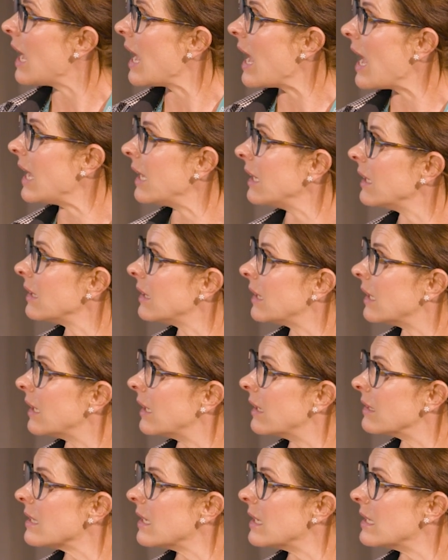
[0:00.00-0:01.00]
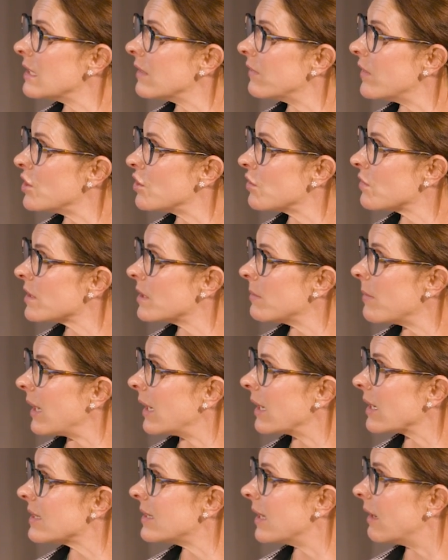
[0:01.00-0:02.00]
And the individual
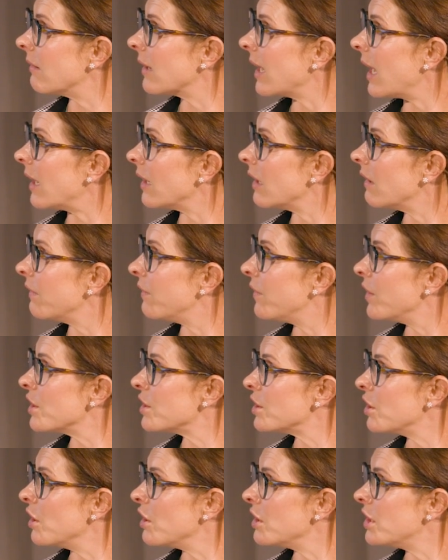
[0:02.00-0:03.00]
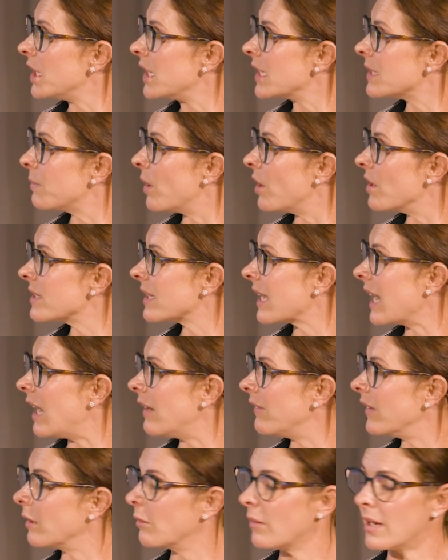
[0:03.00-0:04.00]
somatic cell count at first herd test
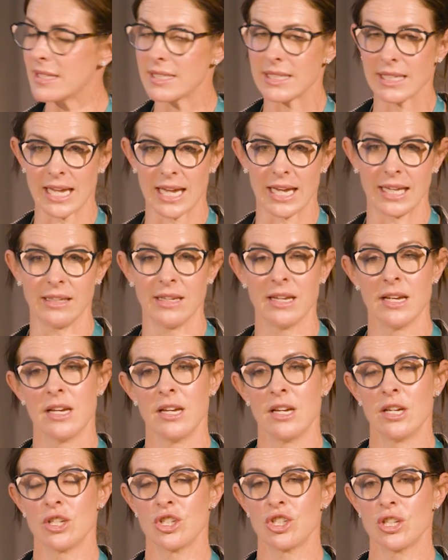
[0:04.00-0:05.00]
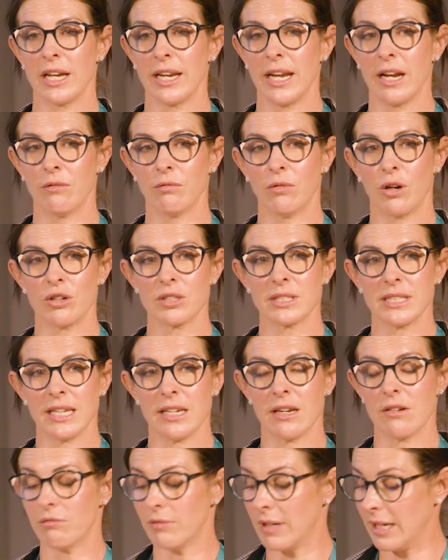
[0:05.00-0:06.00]
post-calving, once again, ShutOut rocked
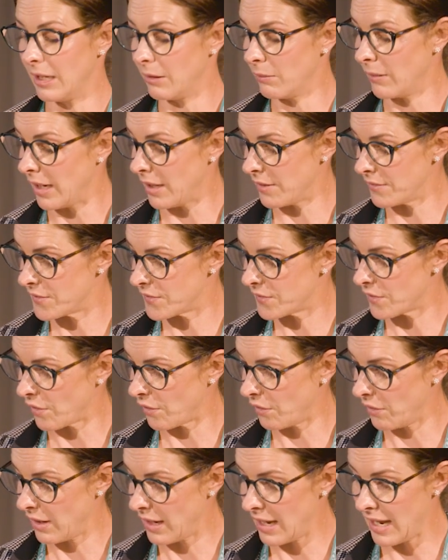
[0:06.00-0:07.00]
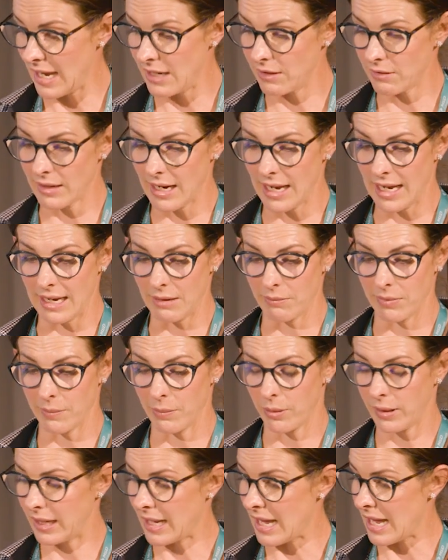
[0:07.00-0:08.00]
in really well. So hand on heart, we're
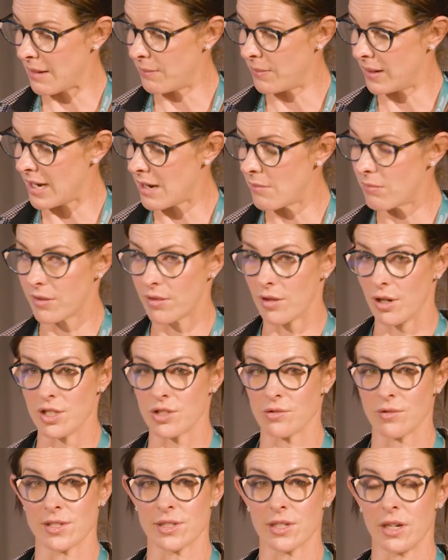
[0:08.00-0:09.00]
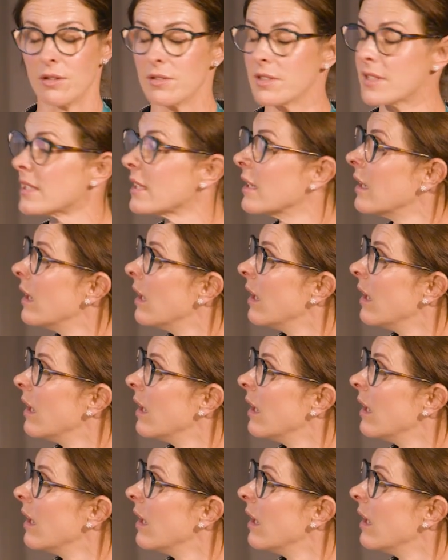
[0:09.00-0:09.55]
pretty happy with those results.